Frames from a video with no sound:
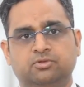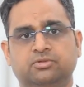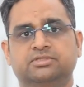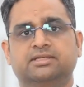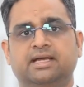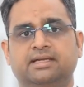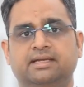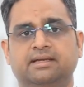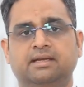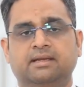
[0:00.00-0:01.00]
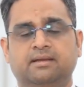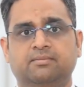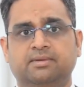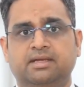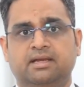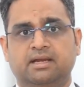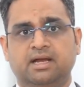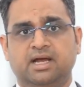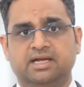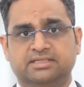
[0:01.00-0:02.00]
to cycling with
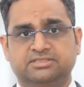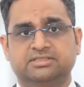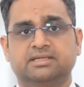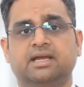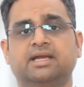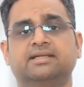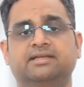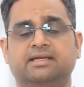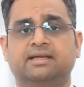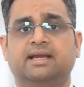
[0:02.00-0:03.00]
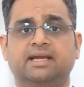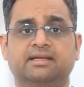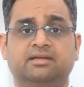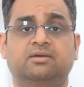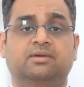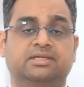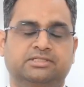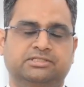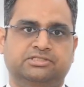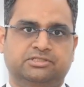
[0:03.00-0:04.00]
a high seat and low
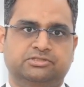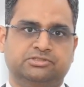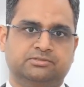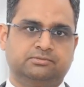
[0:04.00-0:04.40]
resistance.